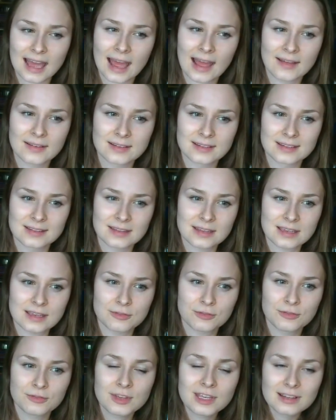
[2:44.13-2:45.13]
and the
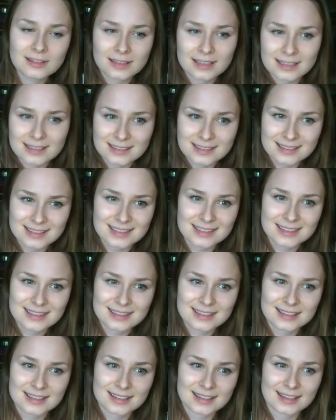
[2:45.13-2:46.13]
feelings